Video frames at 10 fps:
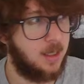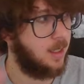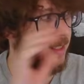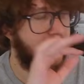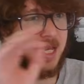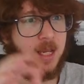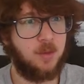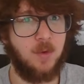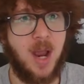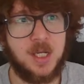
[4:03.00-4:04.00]
and think
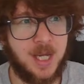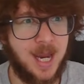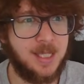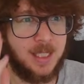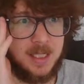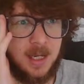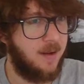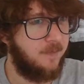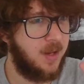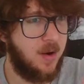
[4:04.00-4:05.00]
through edge cases,
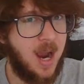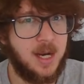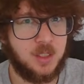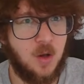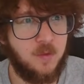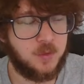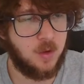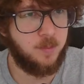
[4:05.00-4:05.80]
figure out how to solve certain